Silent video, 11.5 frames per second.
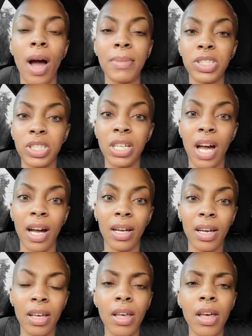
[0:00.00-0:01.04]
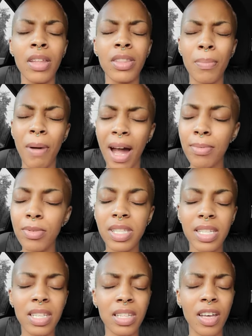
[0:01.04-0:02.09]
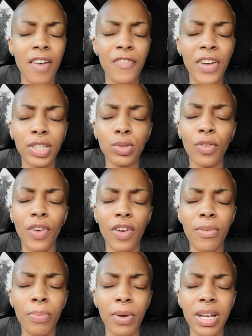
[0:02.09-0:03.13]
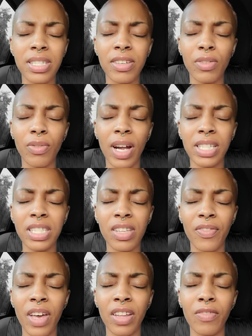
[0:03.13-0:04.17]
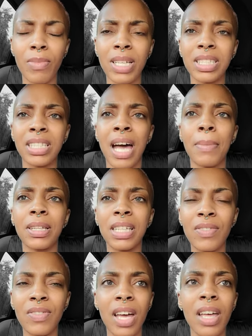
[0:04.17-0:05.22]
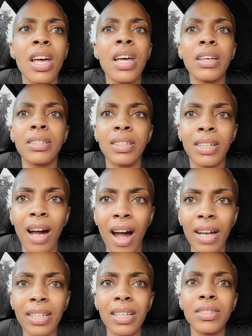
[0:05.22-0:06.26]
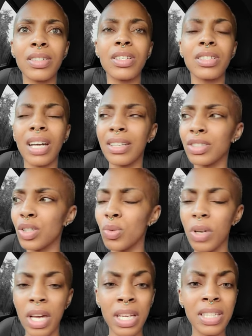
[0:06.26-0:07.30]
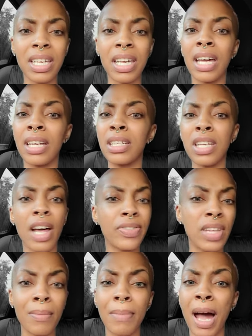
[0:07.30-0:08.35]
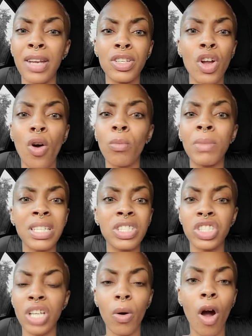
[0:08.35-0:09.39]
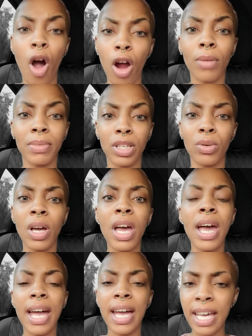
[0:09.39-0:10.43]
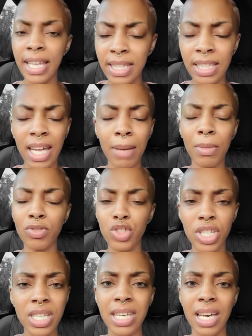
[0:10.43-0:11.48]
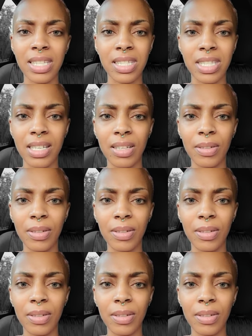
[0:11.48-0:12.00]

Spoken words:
HaMashiach. The Bible said that the effectual fervent prayers of the righteous avail of much. And I believe that God can do anything, and nothing by no means shall harm you in the name of Jesus.